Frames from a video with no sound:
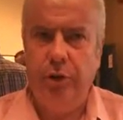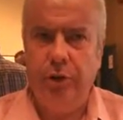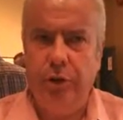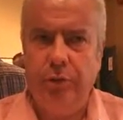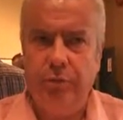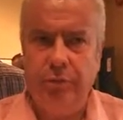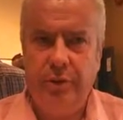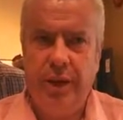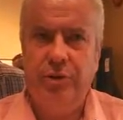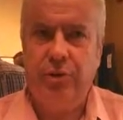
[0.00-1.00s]
a fuller
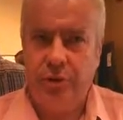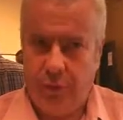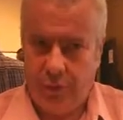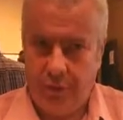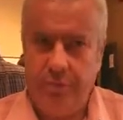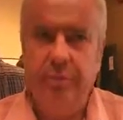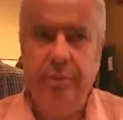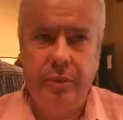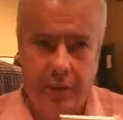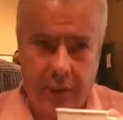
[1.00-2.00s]
taste. Yeah, very
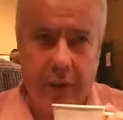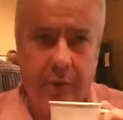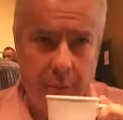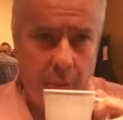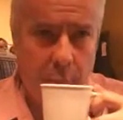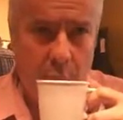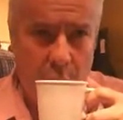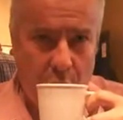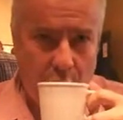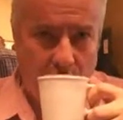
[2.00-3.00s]
much so.
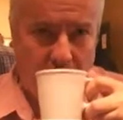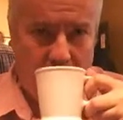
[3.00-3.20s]
Yeah.